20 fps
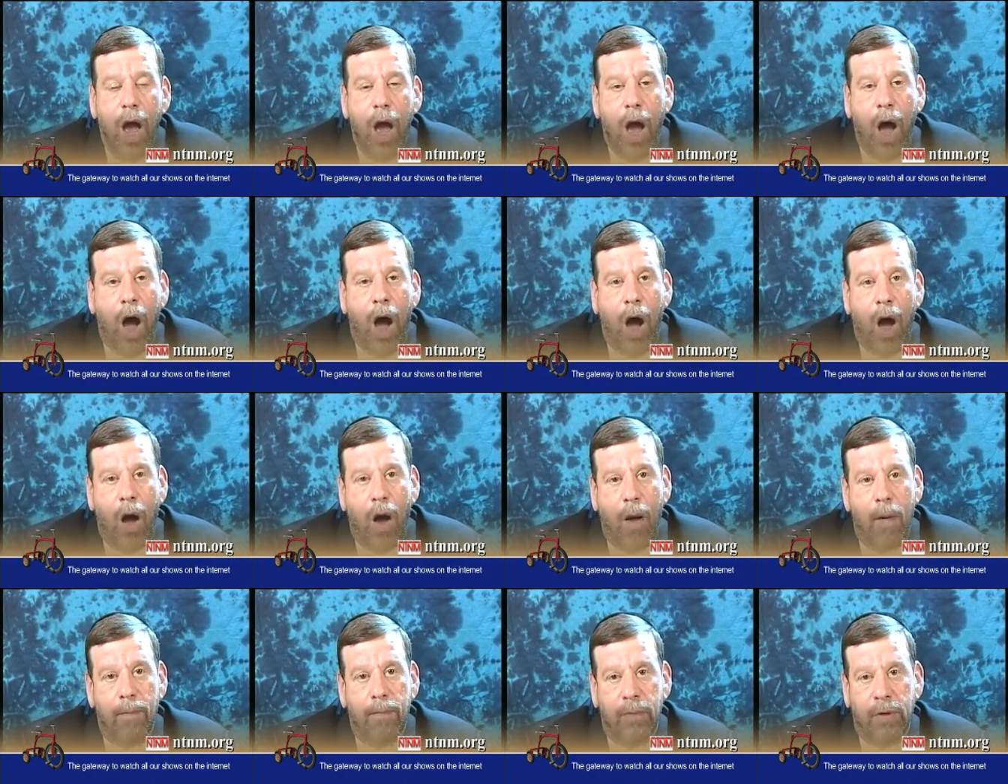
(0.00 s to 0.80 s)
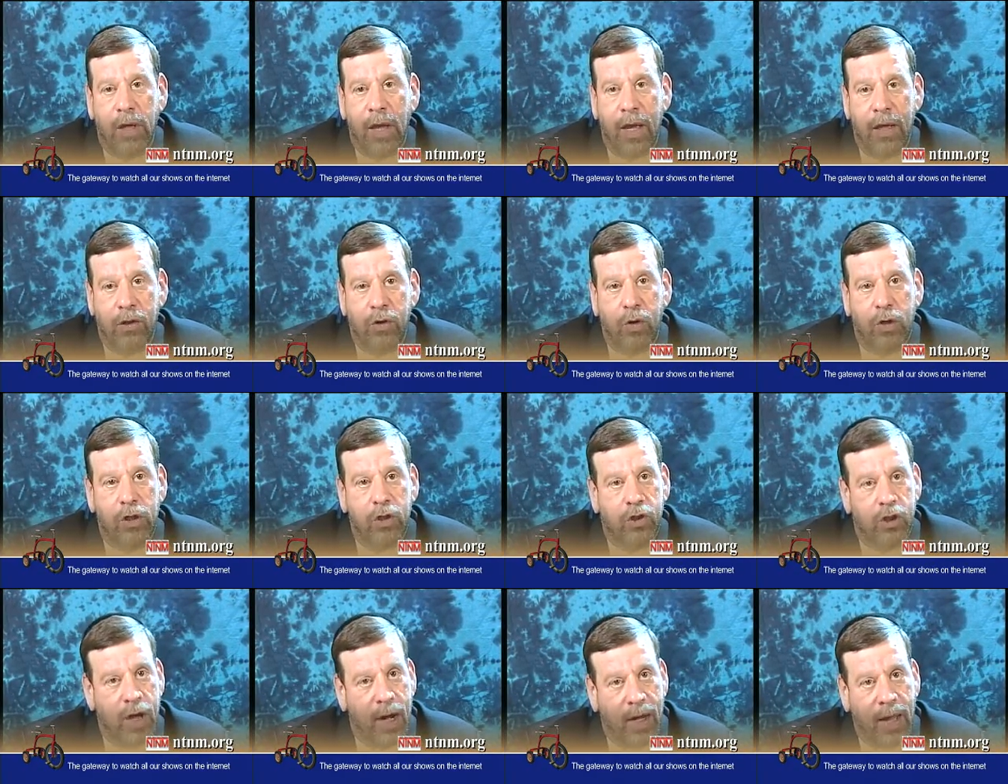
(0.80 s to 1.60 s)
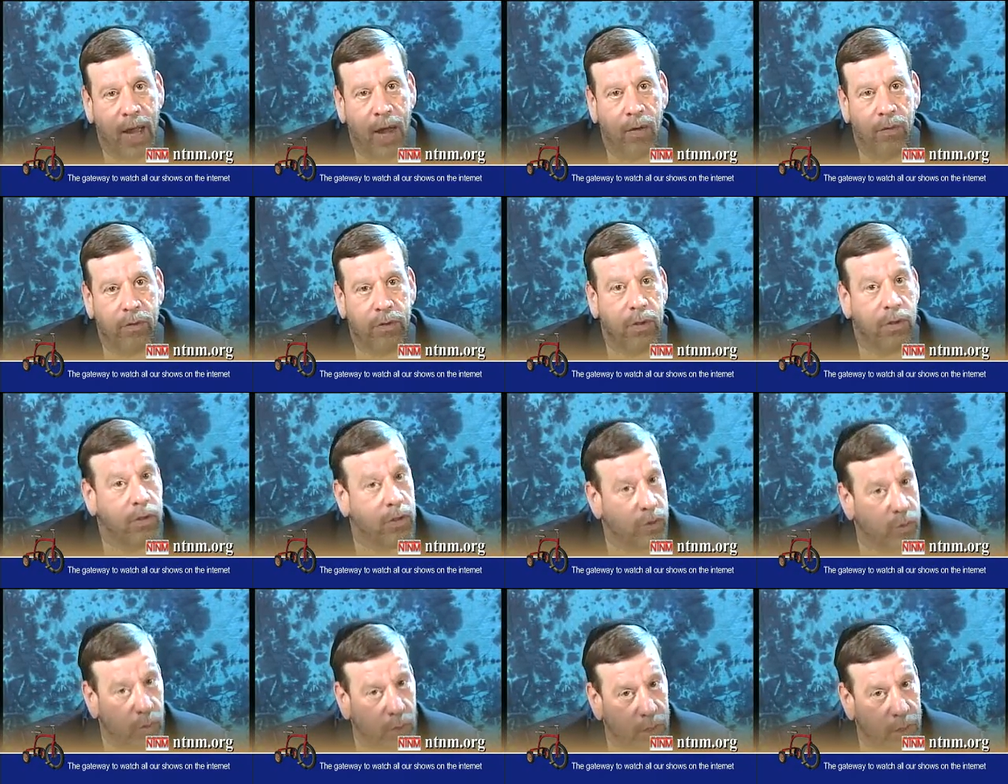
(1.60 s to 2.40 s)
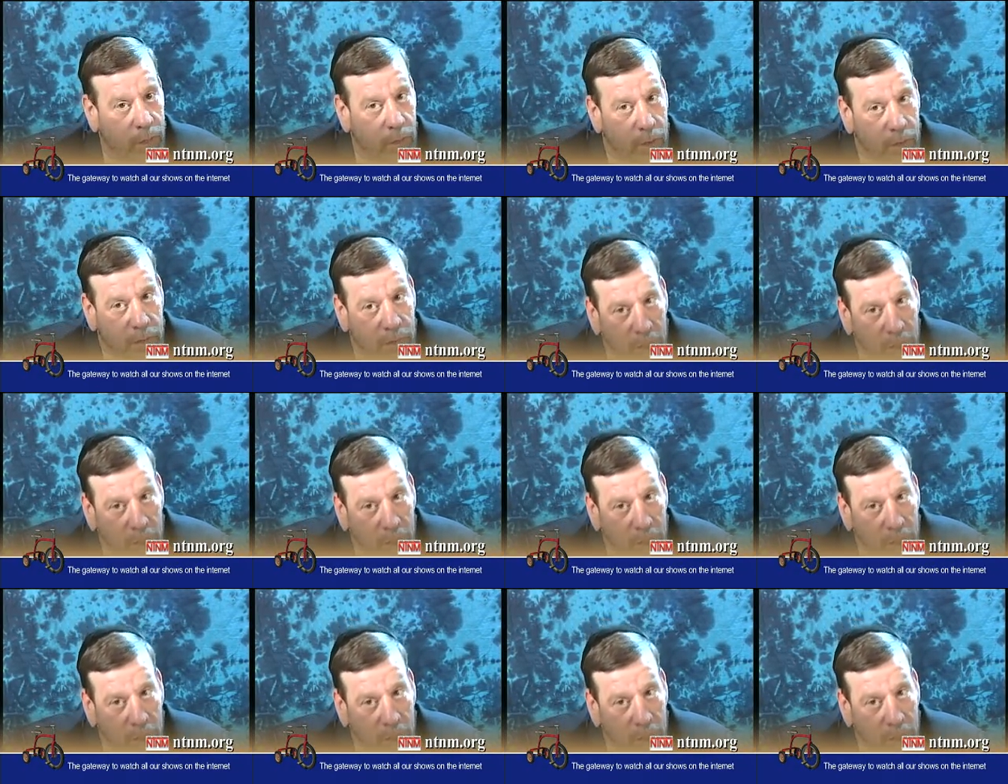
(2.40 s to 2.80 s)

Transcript: Um, and you can check out the 24th